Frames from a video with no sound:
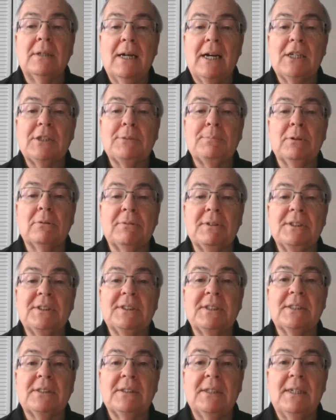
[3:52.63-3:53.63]
gospel
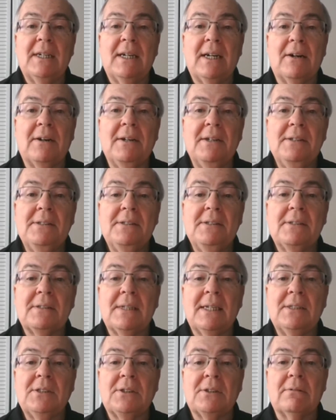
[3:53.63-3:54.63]
resistant areas.
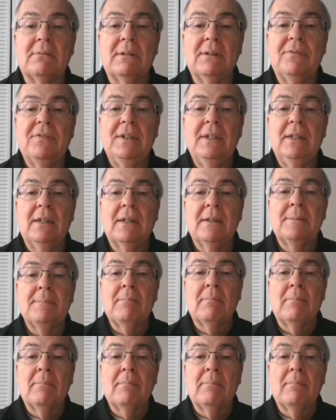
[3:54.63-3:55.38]
That's terrific.